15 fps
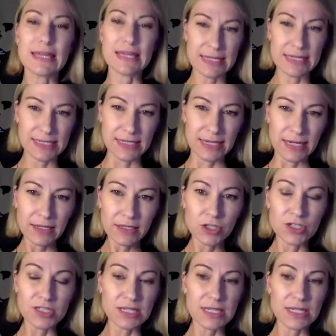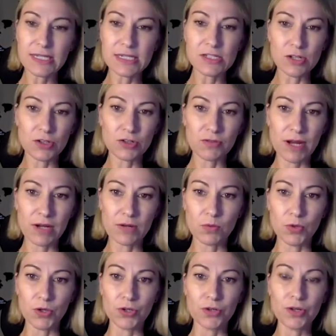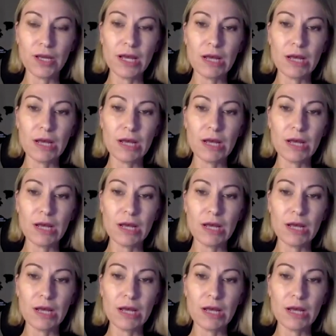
easier because easier is not the right word,